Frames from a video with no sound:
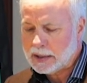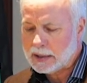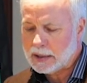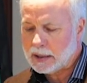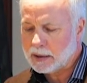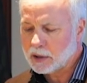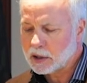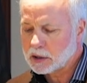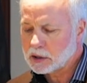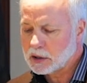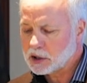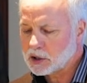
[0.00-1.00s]
that
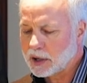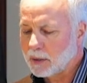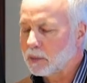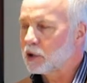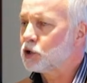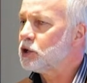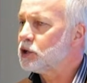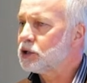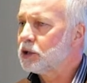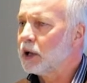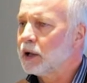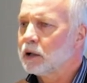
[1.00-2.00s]
it
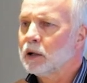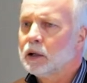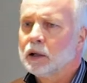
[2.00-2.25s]
establishes that